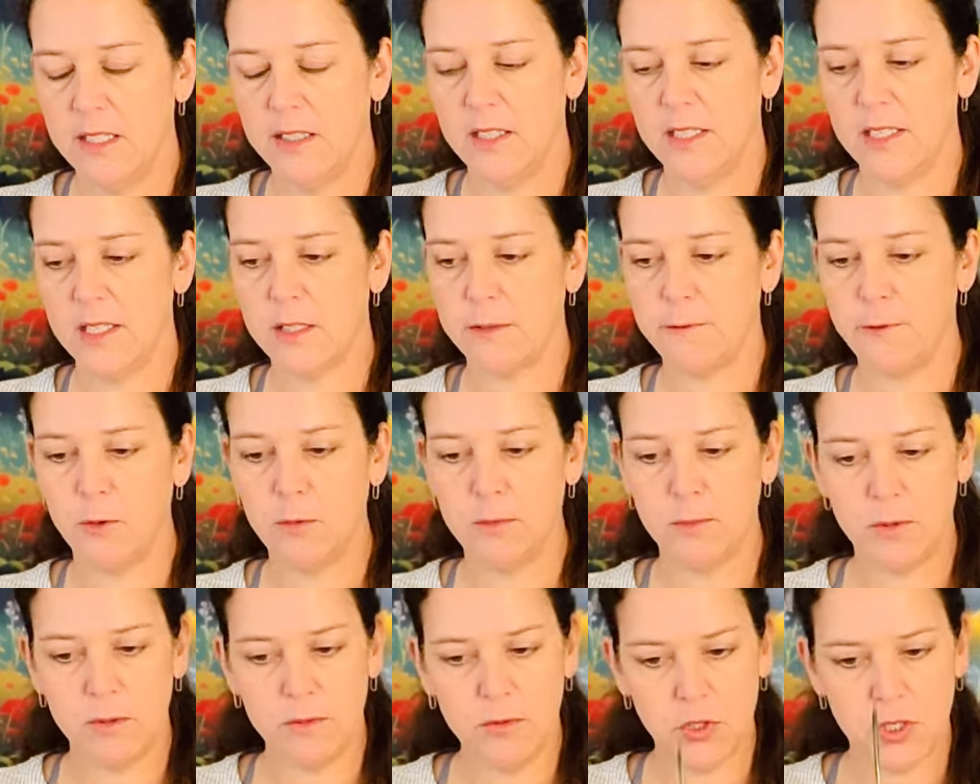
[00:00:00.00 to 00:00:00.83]
This full
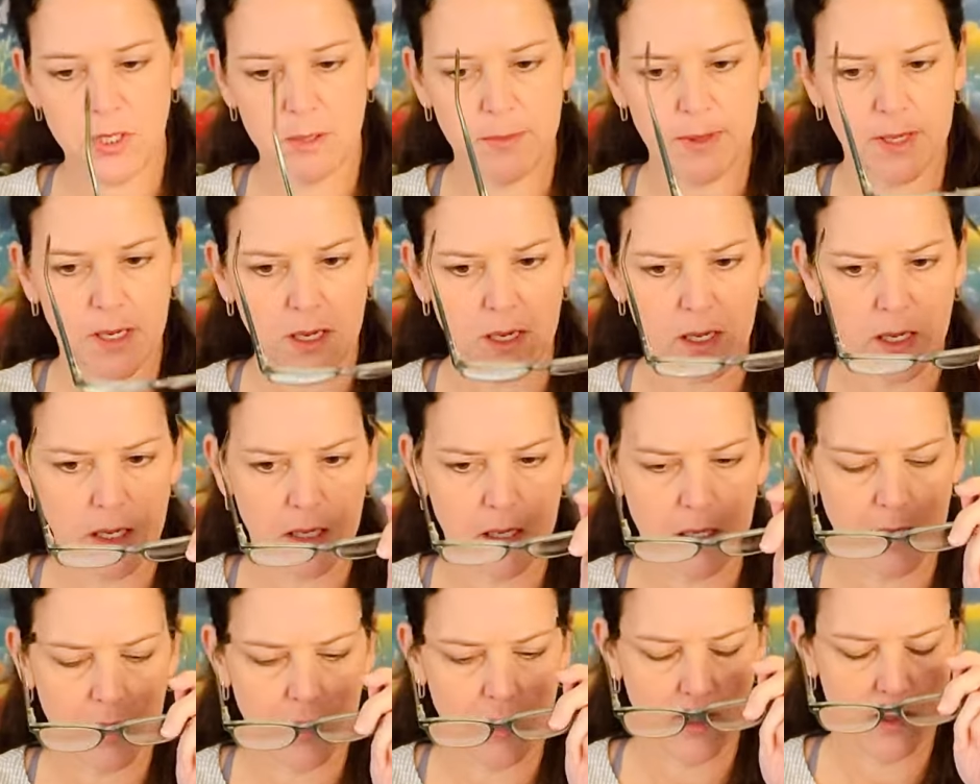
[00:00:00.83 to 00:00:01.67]
moon, Gemini.
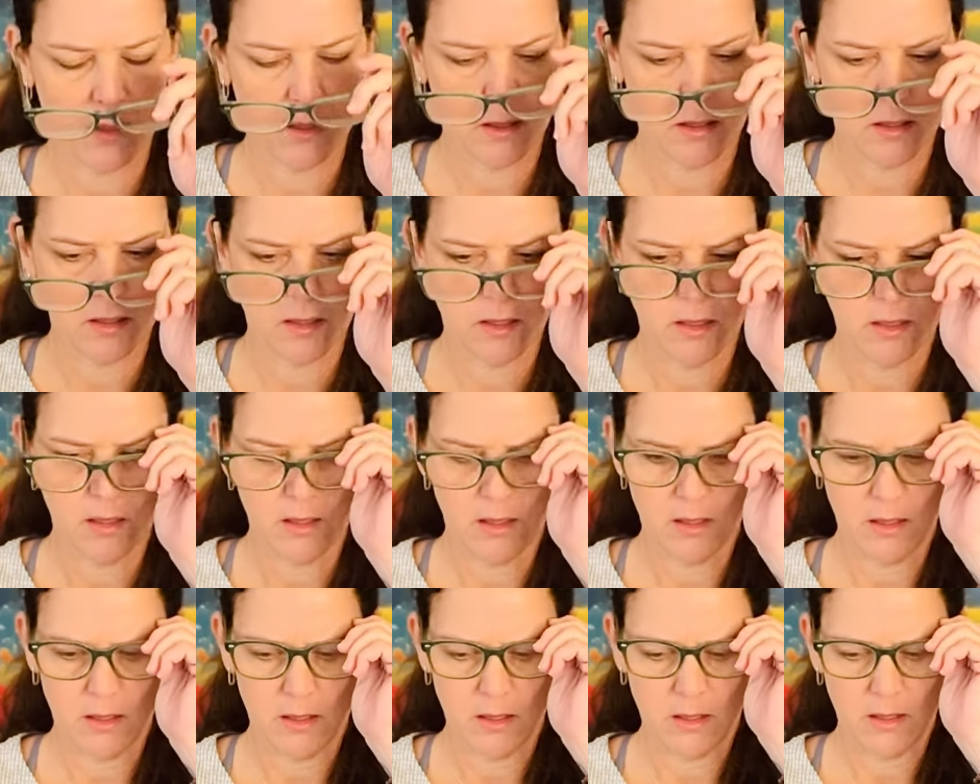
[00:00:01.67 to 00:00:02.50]

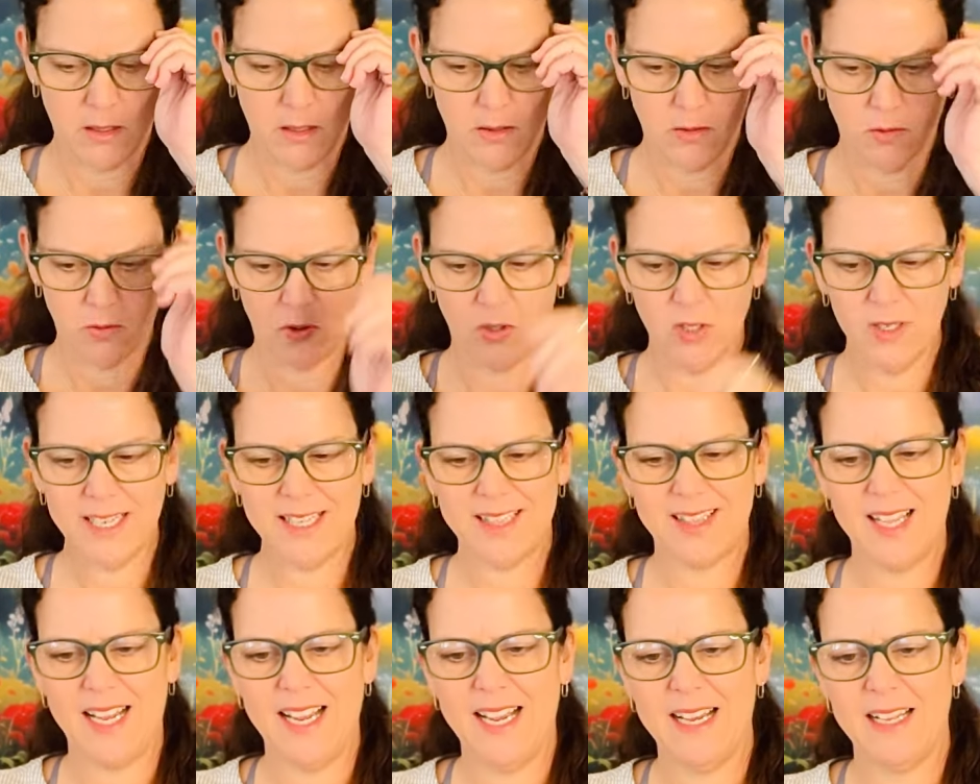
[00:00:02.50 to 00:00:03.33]
Look at
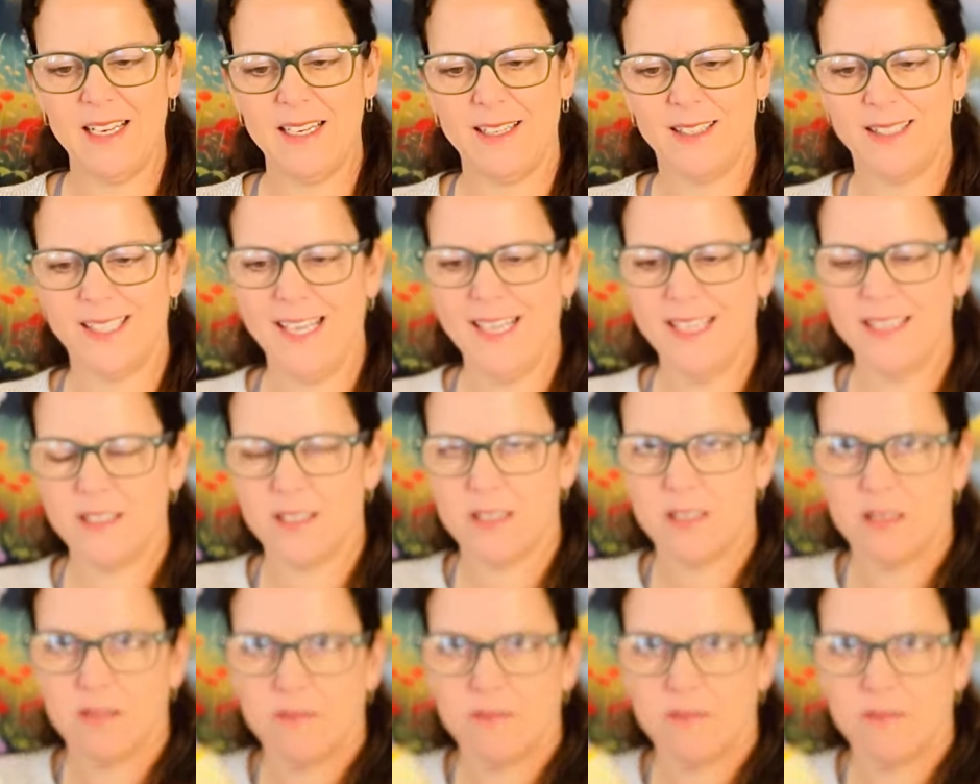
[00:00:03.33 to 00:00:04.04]
that. Now that is